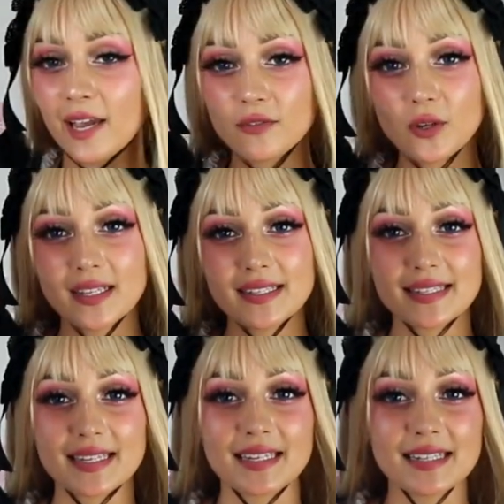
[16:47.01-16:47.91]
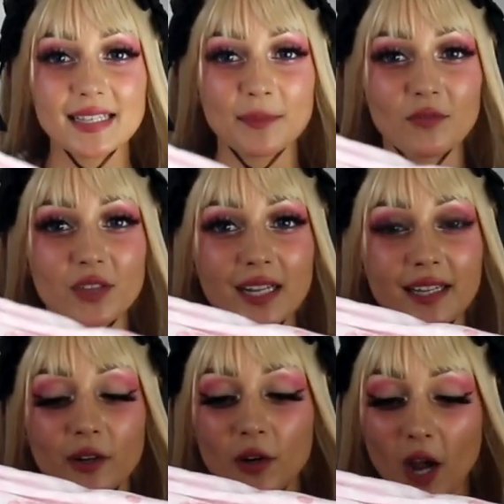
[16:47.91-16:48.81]
if you can see some of the
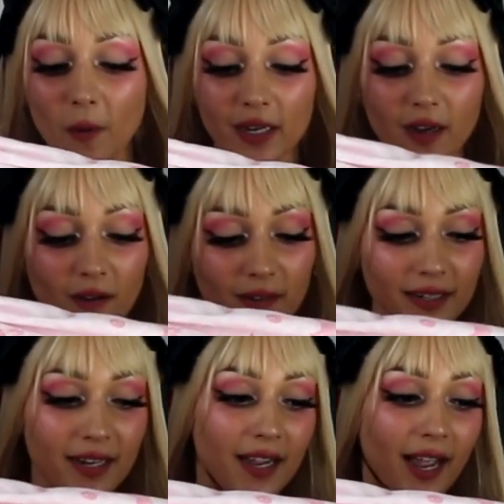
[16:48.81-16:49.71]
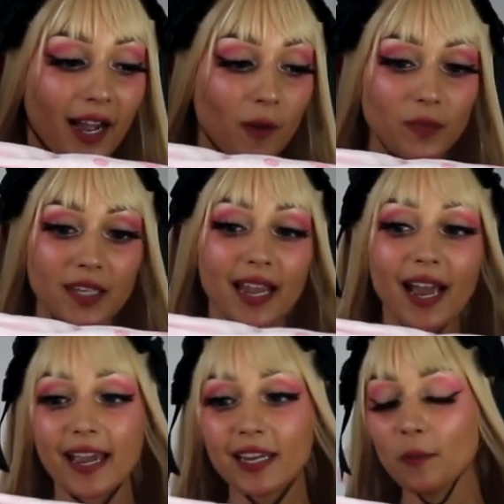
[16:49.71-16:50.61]
glitter going on. Um,
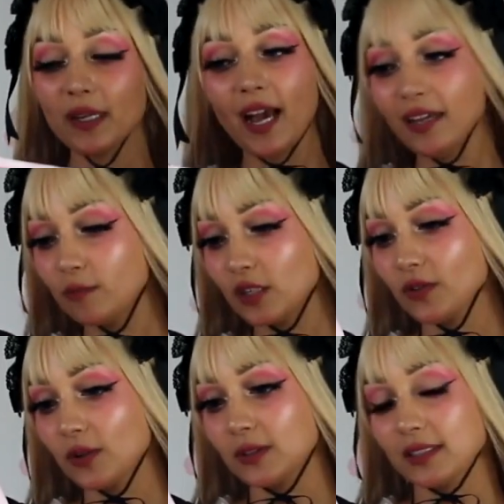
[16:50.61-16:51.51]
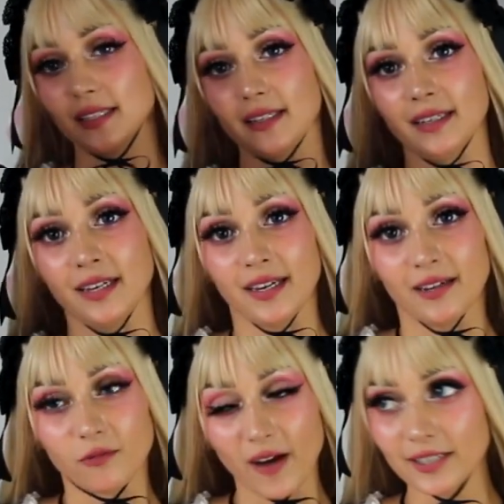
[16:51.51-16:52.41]
yeah, it can be kind of difficult to
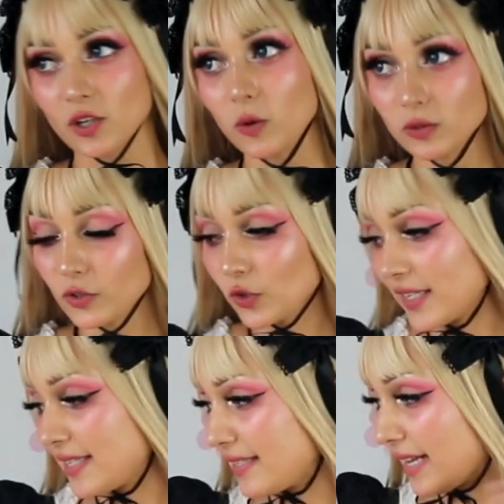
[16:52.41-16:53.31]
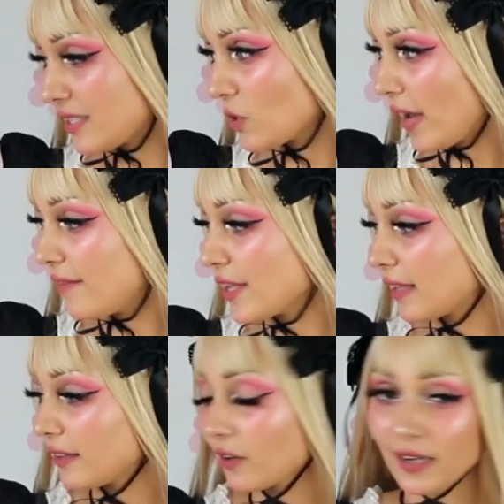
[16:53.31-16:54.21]
find older dresses that still have the
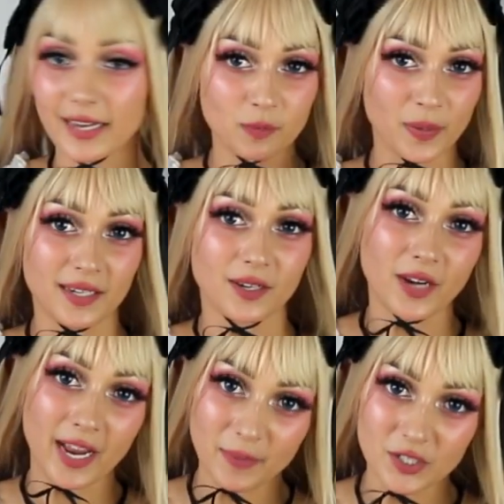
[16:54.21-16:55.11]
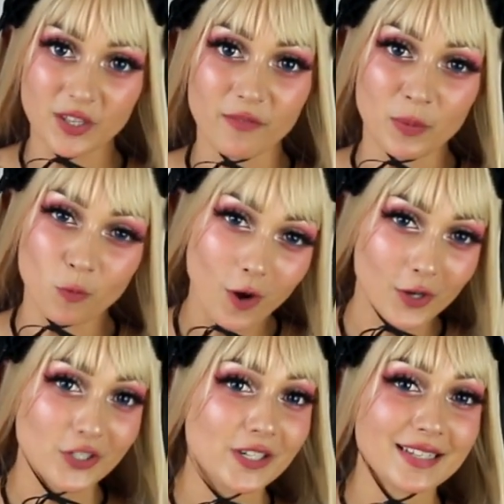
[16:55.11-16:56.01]
glitter, like depending on how much they've been
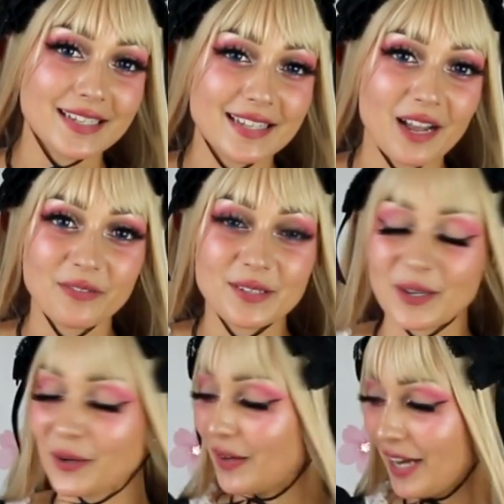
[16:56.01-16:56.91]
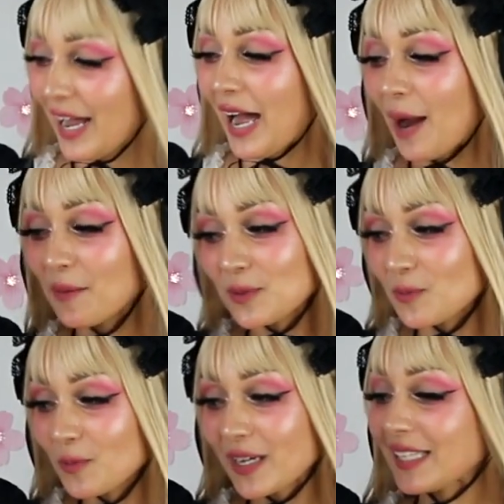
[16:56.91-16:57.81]
washed and stuff. So I was
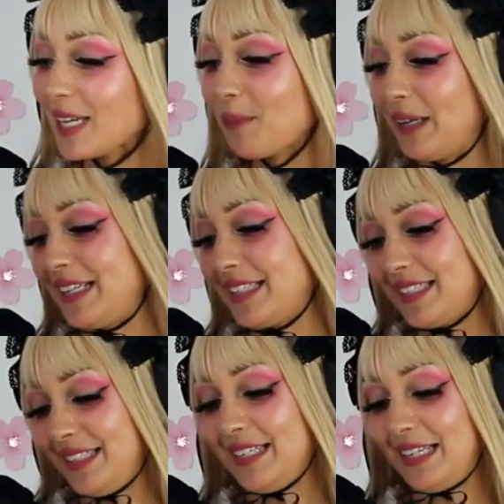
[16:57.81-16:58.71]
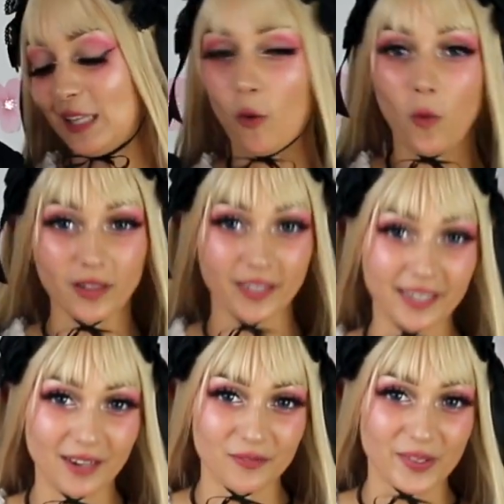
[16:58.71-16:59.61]
really pleased to see the
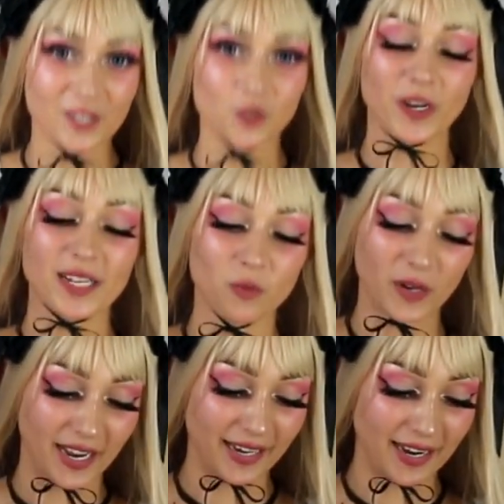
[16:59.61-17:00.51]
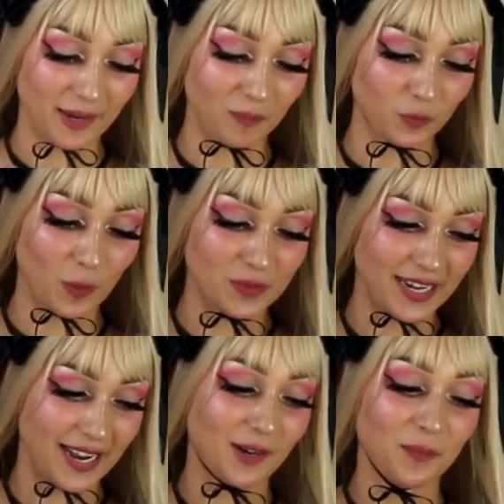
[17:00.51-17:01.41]
quality of this dress when I um, whipped
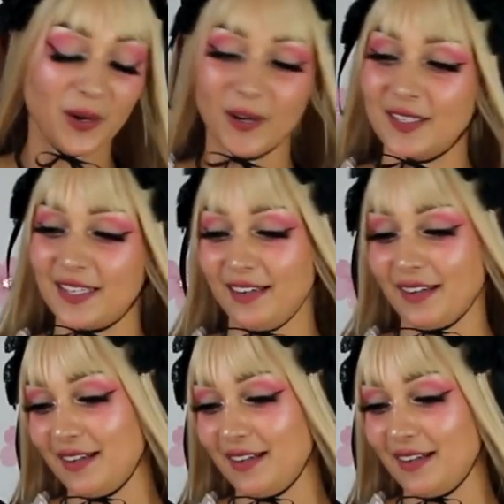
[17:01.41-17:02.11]
it out in person